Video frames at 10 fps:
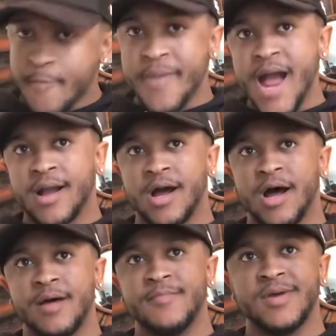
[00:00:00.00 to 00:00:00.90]
back
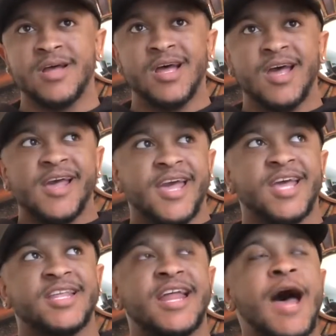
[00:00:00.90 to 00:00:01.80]
up, and
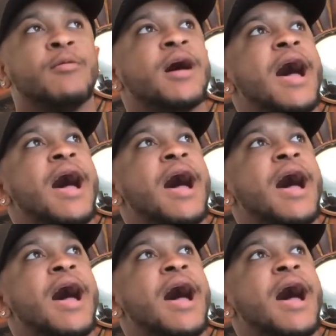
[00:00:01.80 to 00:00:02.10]
then I